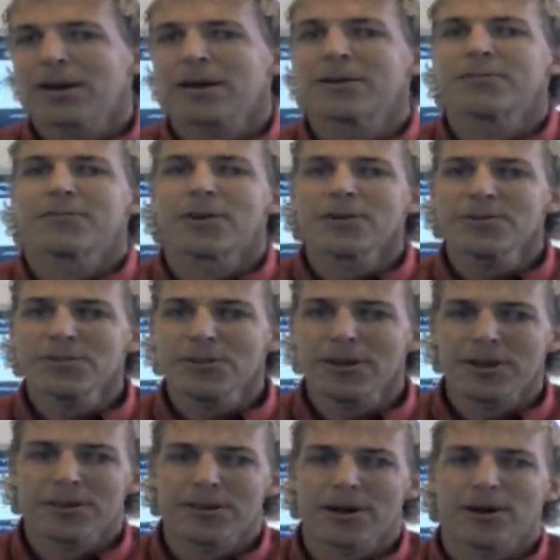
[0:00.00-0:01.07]

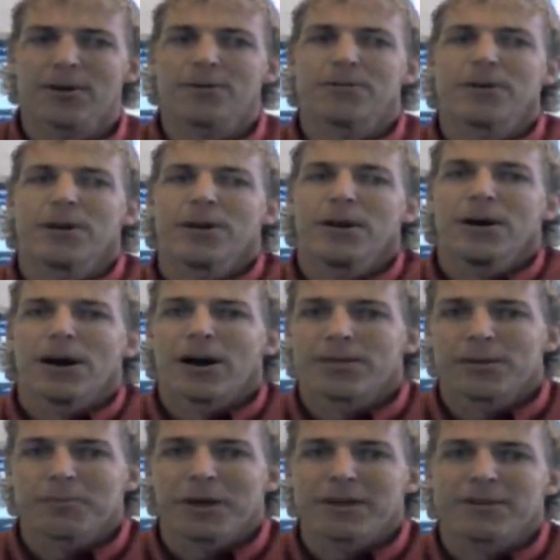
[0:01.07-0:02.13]
Conversely, though, on
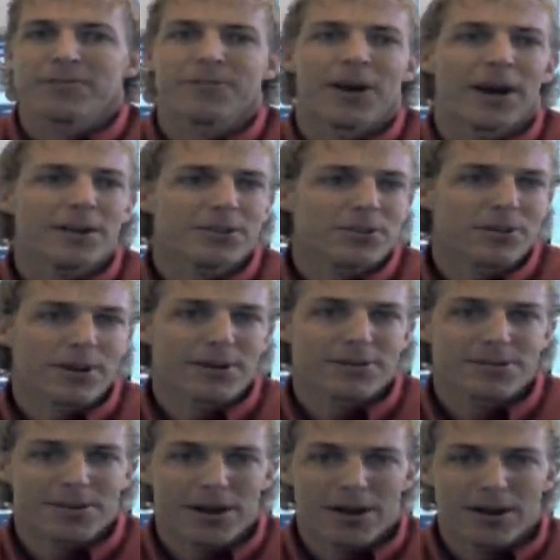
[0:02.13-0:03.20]
the manufacturing
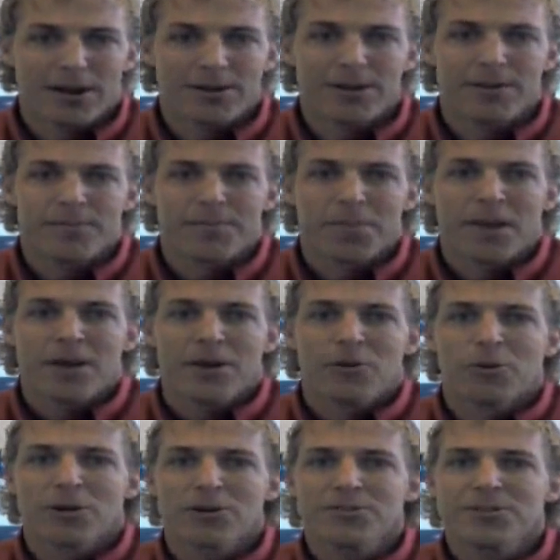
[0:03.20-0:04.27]
side,
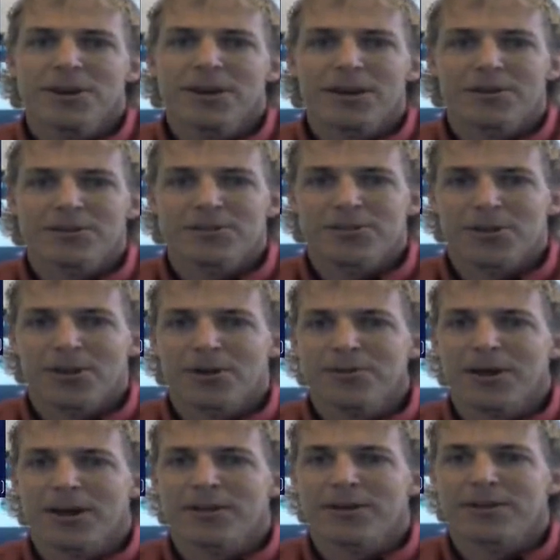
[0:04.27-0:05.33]
we're seeing a
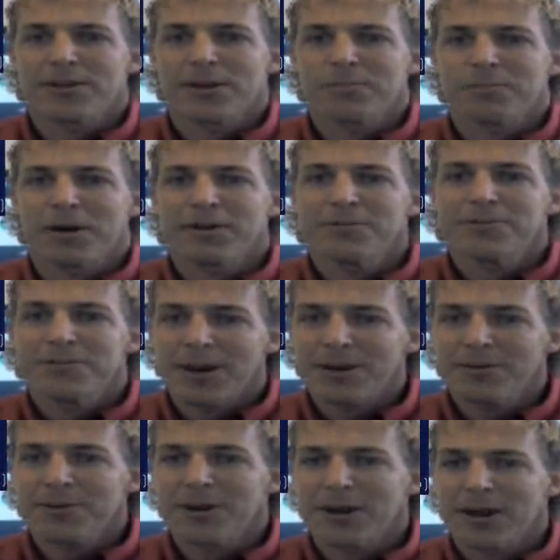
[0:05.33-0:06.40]
slowdown in my
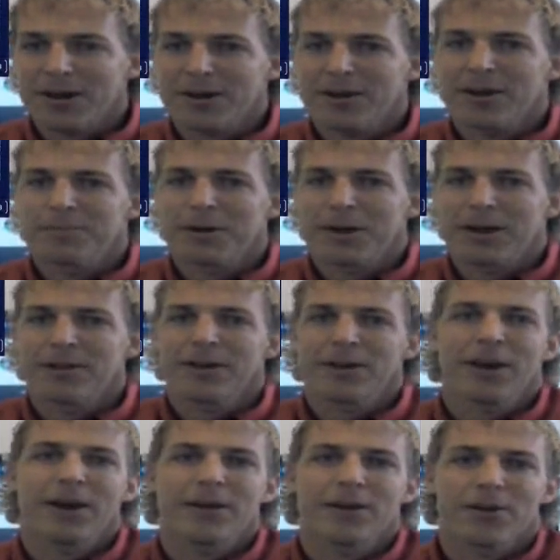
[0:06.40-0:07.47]
favorite economic
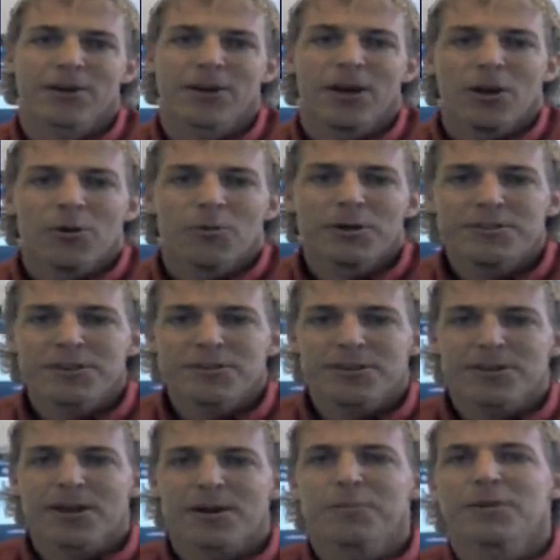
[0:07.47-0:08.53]
indicator, which is the
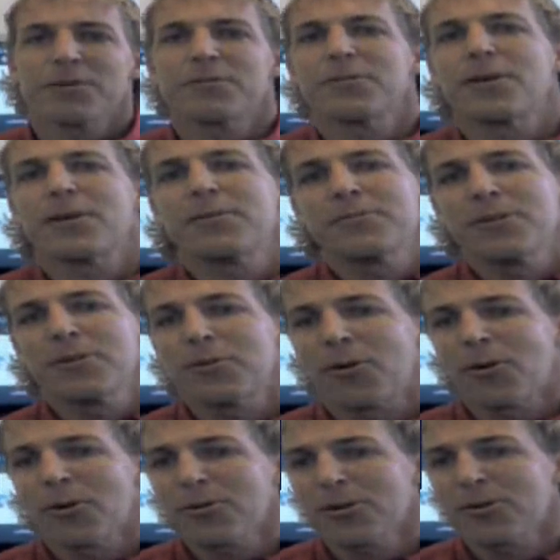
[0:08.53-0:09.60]
number of new
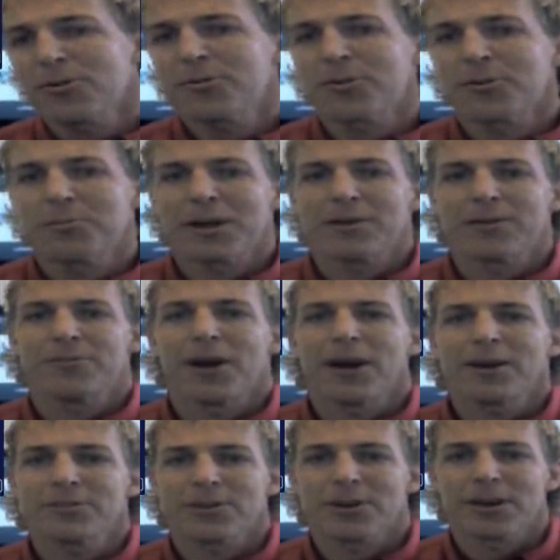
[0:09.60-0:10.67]
orders for
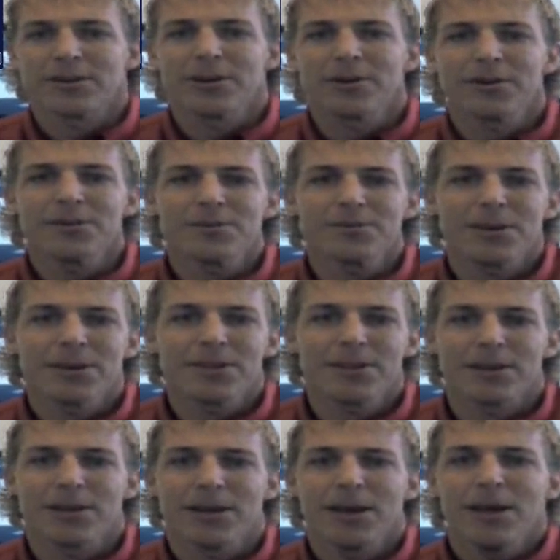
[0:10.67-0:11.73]
manufacturing. And you could see
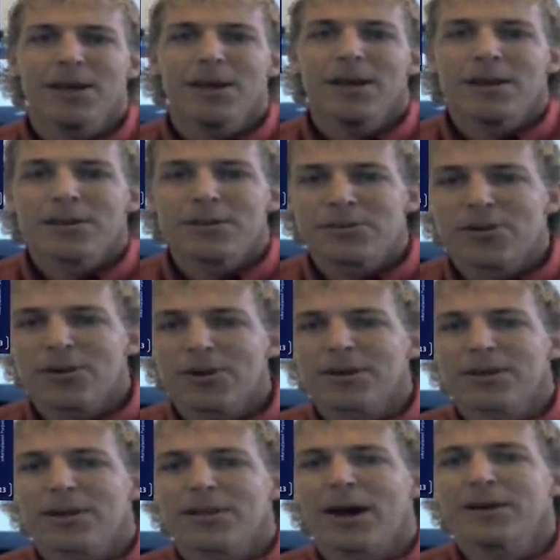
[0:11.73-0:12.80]
that
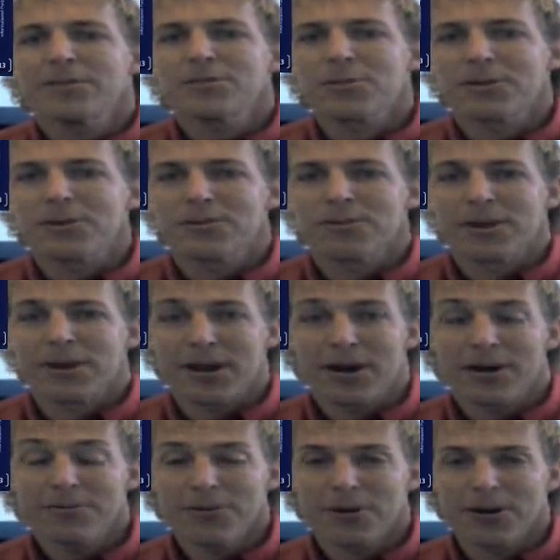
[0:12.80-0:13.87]
during the last
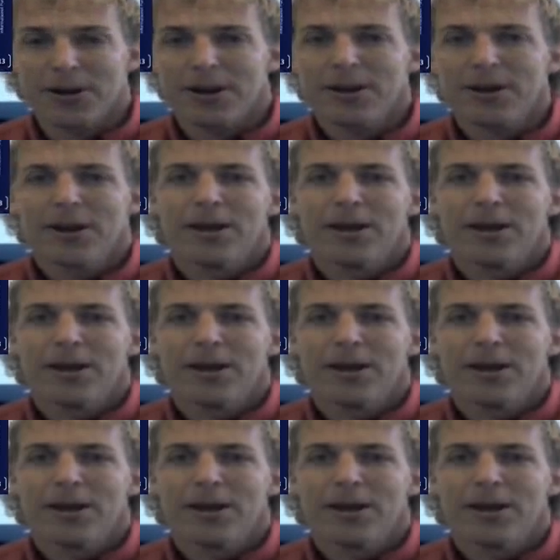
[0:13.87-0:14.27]
recovery,